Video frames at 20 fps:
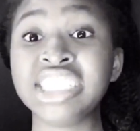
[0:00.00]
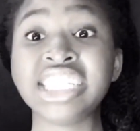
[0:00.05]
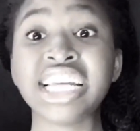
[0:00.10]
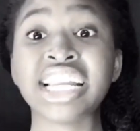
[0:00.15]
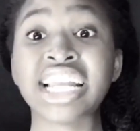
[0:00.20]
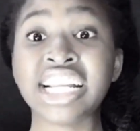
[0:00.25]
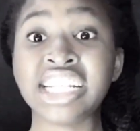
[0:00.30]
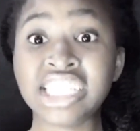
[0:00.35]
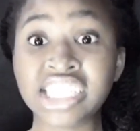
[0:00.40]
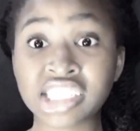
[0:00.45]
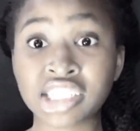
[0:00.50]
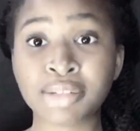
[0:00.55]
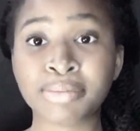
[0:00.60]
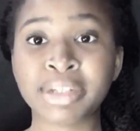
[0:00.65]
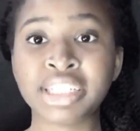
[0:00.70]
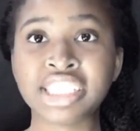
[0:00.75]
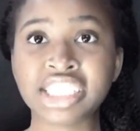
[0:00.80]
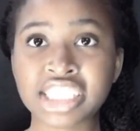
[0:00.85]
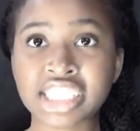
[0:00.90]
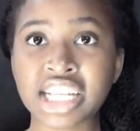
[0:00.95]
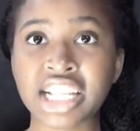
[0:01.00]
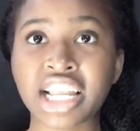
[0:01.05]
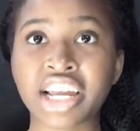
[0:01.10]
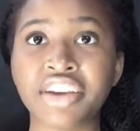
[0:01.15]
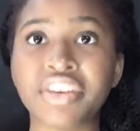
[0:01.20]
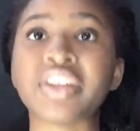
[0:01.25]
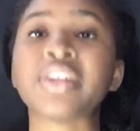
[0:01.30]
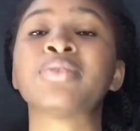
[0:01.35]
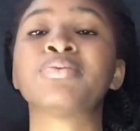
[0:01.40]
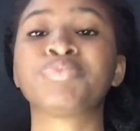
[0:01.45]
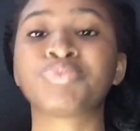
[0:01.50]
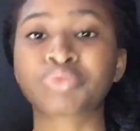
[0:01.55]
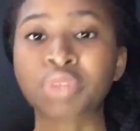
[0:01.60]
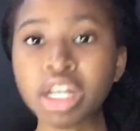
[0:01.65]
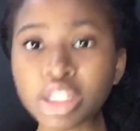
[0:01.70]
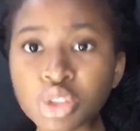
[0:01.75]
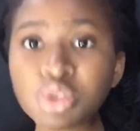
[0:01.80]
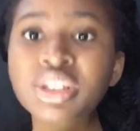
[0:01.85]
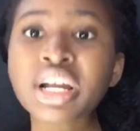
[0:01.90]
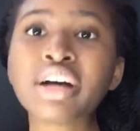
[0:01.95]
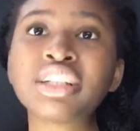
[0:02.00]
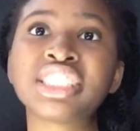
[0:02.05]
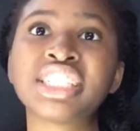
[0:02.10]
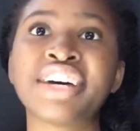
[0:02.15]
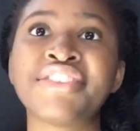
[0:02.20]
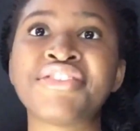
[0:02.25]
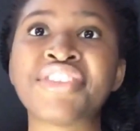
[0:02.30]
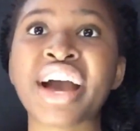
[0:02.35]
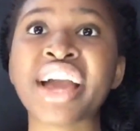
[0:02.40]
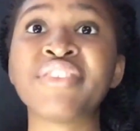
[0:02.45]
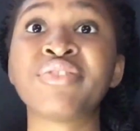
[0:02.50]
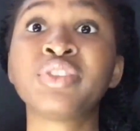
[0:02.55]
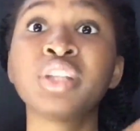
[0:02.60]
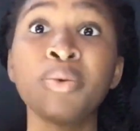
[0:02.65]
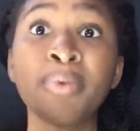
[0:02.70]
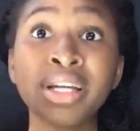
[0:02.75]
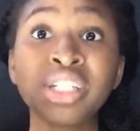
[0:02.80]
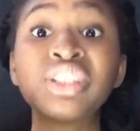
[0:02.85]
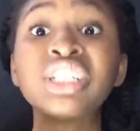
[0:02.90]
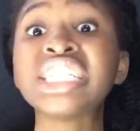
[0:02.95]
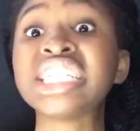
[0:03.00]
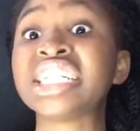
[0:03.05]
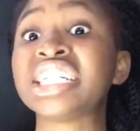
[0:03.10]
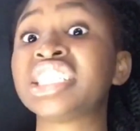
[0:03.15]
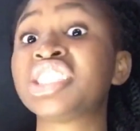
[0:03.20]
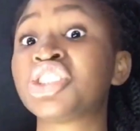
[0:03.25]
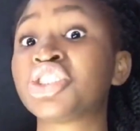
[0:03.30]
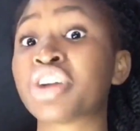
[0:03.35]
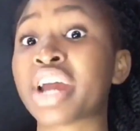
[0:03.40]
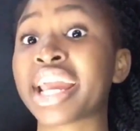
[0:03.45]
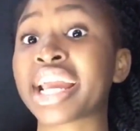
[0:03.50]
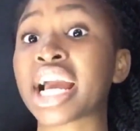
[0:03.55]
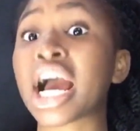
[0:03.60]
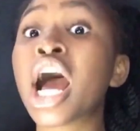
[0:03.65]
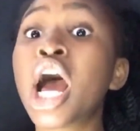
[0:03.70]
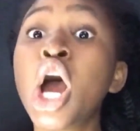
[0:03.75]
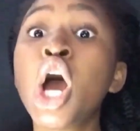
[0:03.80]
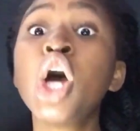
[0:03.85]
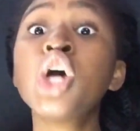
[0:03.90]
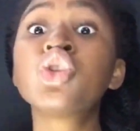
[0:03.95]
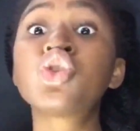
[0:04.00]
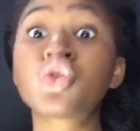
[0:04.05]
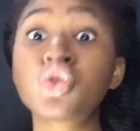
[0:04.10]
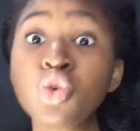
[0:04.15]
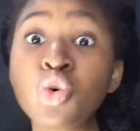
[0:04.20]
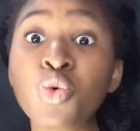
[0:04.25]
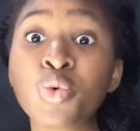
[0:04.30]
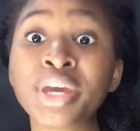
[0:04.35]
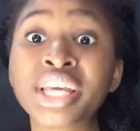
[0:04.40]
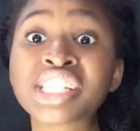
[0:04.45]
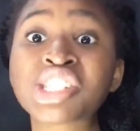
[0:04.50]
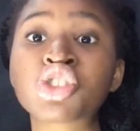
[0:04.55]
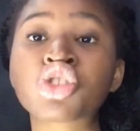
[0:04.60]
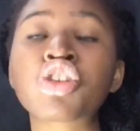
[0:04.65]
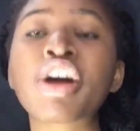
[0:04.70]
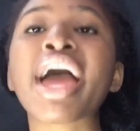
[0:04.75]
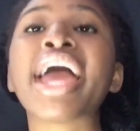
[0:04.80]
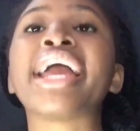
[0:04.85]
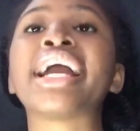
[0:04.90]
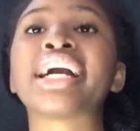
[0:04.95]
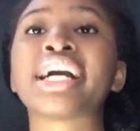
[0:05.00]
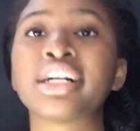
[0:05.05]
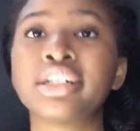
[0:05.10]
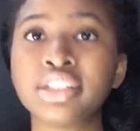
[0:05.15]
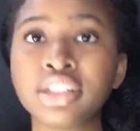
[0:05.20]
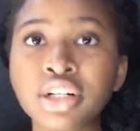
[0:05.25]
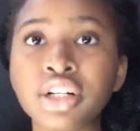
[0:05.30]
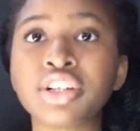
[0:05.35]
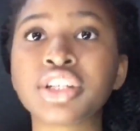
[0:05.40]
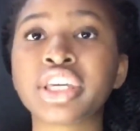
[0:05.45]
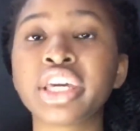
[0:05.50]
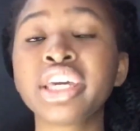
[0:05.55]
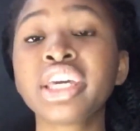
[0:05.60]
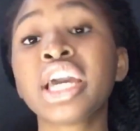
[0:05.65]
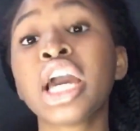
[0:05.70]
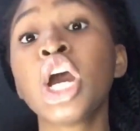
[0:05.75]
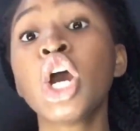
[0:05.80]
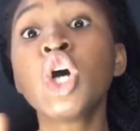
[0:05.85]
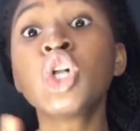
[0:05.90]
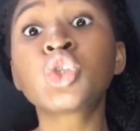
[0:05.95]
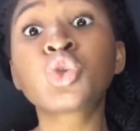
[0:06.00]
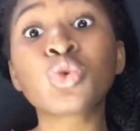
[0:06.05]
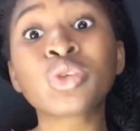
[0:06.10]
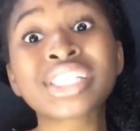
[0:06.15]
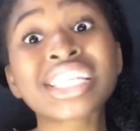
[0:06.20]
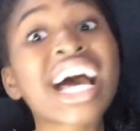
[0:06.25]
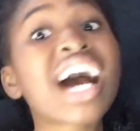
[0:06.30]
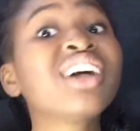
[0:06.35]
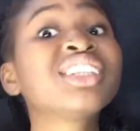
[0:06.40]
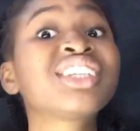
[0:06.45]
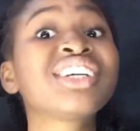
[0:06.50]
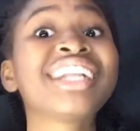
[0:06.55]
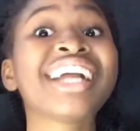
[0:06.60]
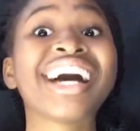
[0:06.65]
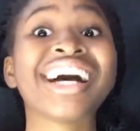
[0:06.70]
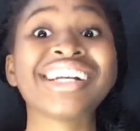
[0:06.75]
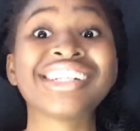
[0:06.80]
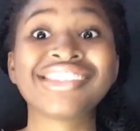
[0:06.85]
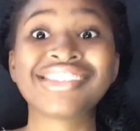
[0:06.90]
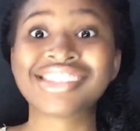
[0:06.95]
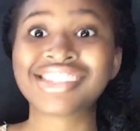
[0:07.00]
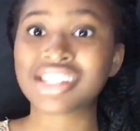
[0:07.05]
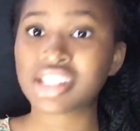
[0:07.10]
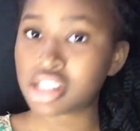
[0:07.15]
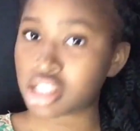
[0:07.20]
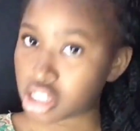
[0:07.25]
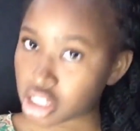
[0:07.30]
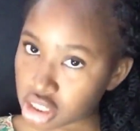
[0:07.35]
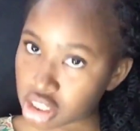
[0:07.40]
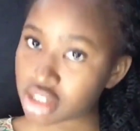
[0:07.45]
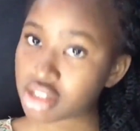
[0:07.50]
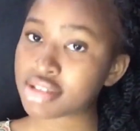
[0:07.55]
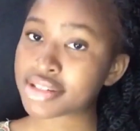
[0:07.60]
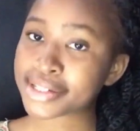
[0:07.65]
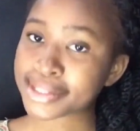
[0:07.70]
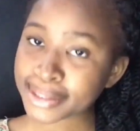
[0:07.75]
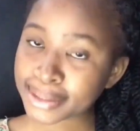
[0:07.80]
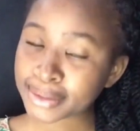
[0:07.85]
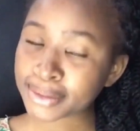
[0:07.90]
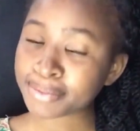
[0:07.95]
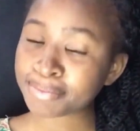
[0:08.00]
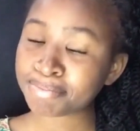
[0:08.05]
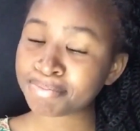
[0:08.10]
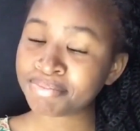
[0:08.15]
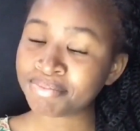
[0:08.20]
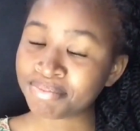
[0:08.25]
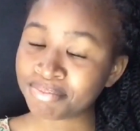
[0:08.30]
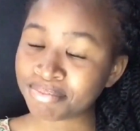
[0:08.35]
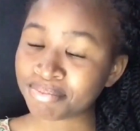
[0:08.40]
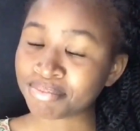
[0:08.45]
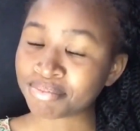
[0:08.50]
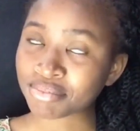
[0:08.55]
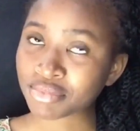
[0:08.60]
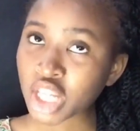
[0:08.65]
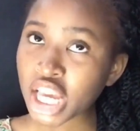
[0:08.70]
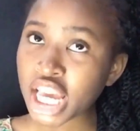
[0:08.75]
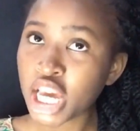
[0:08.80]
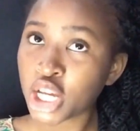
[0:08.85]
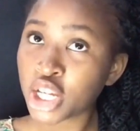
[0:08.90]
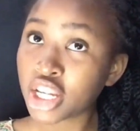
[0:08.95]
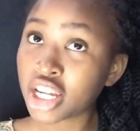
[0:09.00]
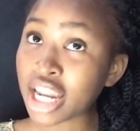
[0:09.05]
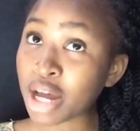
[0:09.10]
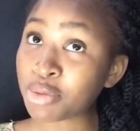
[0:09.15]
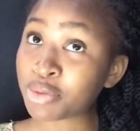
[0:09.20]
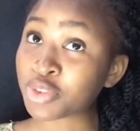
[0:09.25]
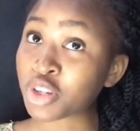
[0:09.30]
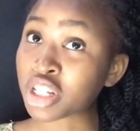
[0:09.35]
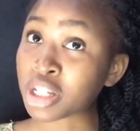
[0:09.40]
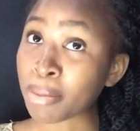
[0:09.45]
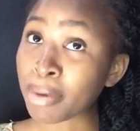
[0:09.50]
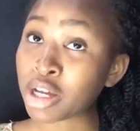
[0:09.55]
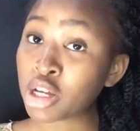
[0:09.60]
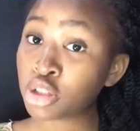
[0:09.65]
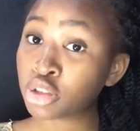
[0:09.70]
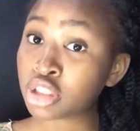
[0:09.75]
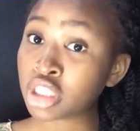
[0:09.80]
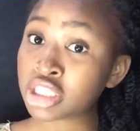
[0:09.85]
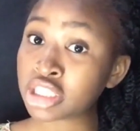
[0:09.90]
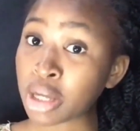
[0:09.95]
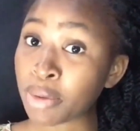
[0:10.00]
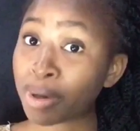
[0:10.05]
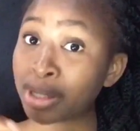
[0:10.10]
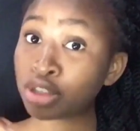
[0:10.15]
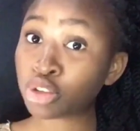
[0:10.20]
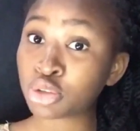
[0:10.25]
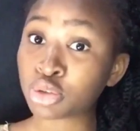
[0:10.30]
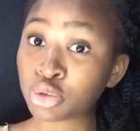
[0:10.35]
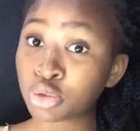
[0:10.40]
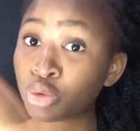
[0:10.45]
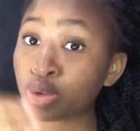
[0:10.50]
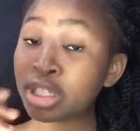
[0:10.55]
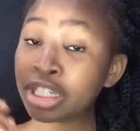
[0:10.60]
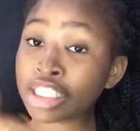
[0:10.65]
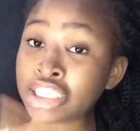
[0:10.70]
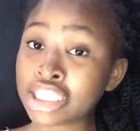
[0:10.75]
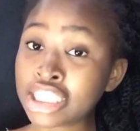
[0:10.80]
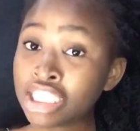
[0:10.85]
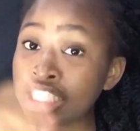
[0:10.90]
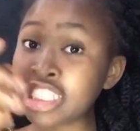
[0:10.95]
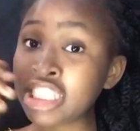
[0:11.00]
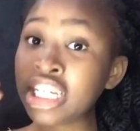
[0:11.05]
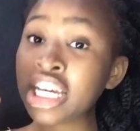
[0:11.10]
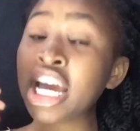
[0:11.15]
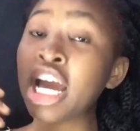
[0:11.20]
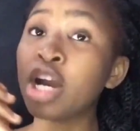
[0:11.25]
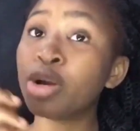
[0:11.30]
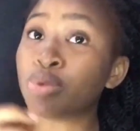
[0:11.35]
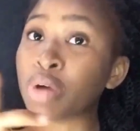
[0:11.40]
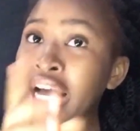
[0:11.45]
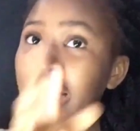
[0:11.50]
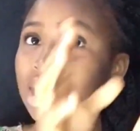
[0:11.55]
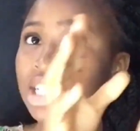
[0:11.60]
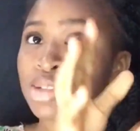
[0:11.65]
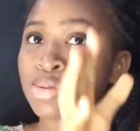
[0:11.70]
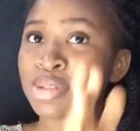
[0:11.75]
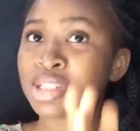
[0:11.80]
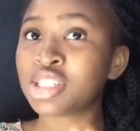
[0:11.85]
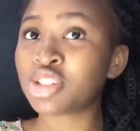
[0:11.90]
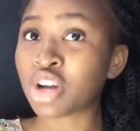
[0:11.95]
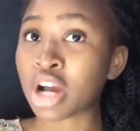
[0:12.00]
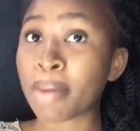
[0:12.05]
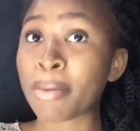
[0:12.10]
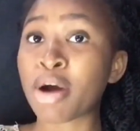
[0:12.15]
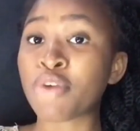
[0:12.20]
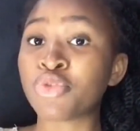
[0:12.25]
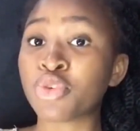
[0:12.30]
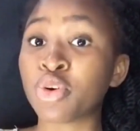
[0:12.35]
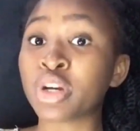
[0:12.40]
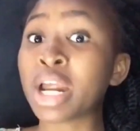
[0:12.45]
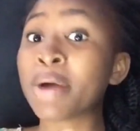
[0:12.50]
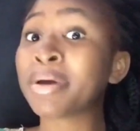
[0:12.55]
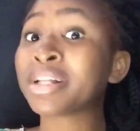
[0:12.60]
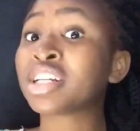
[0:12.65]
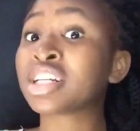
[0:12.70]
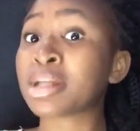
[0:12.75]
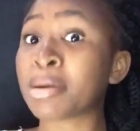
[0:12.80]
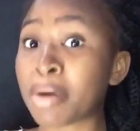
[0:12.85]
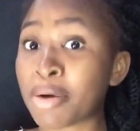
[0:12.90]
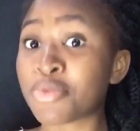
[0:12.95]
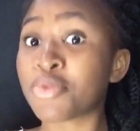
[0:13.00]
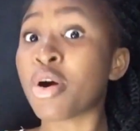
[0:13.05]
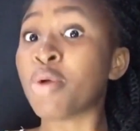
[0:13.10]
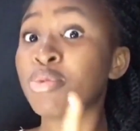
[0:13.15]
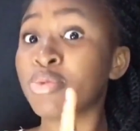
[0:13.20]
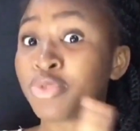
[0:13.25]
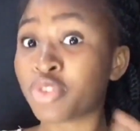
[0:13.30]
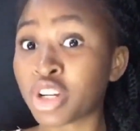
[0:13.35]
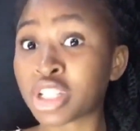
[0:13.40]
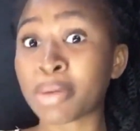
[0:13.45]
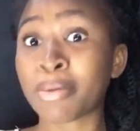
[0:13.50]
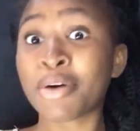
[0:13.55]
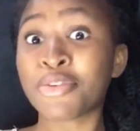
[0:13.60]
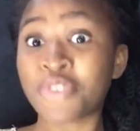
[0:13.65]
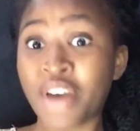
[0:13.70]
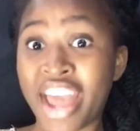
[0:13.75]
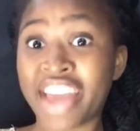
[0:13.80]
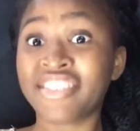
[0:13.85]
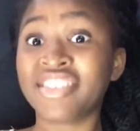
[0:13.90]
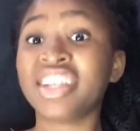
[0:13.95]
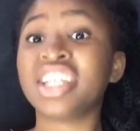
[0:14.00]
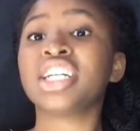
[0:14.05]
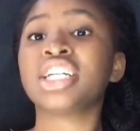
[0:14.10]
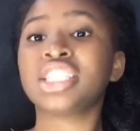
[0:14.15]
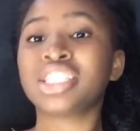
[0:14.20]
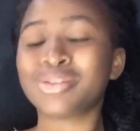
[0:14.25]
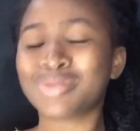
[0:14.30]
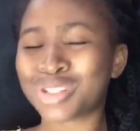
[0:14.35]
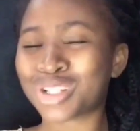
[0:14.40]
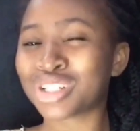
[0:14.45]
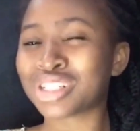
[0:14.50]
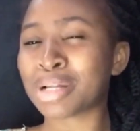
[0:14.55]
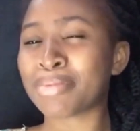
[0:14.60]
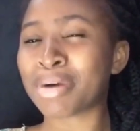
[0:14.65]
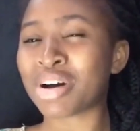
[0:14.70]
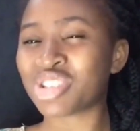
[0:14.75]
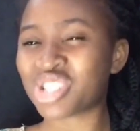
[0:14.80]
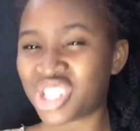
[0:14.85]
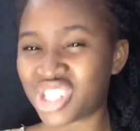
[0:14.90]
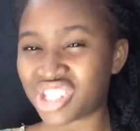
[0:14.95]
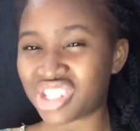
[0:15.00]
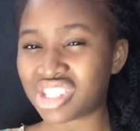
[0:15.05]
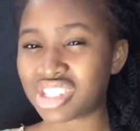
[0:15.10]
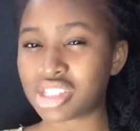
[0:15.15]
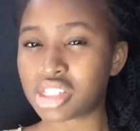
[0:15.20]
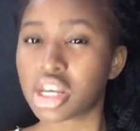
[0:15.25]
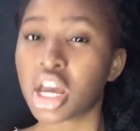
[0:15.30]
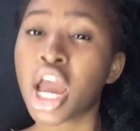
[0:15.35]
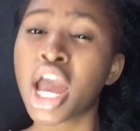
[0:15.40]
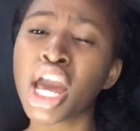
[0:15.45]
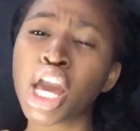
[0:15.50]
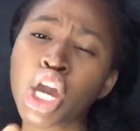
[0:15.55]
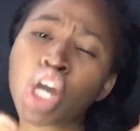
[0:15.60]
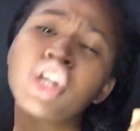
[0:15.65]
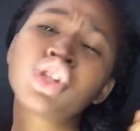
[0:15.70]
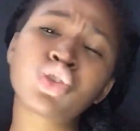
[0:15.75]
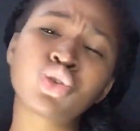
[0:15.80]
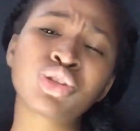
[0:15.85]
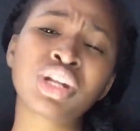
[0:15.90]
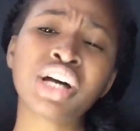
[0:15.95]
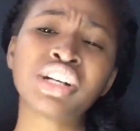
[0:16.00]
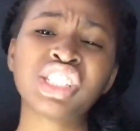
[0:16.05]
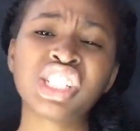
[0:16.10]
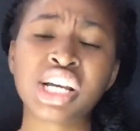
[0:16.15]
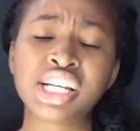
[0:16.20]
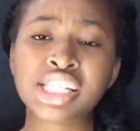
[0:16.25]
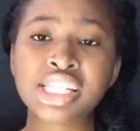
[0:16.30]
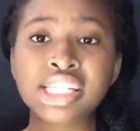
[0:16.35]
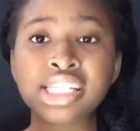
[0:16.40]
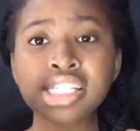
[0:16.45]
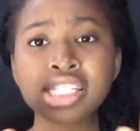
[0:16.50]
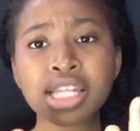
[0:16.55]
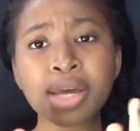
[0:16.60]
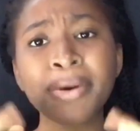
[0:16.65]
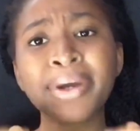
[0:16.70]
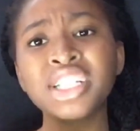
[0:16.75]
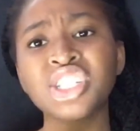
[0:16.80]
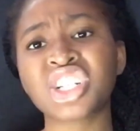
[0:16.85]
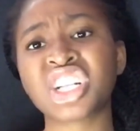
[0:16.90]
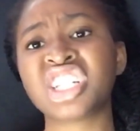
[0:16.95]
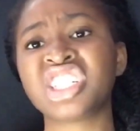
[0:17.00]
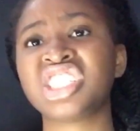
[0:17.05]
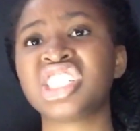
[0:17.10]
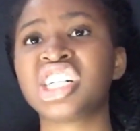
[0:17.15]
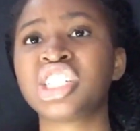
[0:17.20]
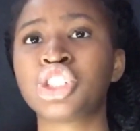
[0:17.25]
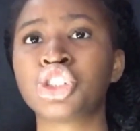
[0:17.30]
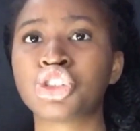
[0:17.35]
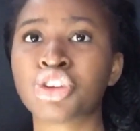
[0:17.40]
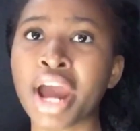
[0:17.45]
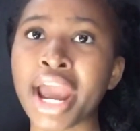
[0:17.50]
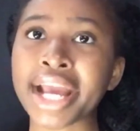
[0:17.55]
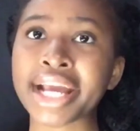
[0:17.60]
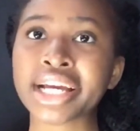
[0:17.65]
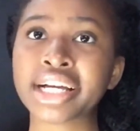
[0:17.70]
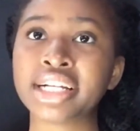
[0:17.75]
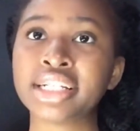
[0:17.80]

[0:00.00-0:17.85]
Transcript: needed an increment in salary 2005 they went on another strike two week strike okay 2006 Hmm. you know now we've talked about 2001 2 3 at least we didn't talk about 4 now we're talking about we've talked about 5 we're talking about six. In 2006, they went on another strike.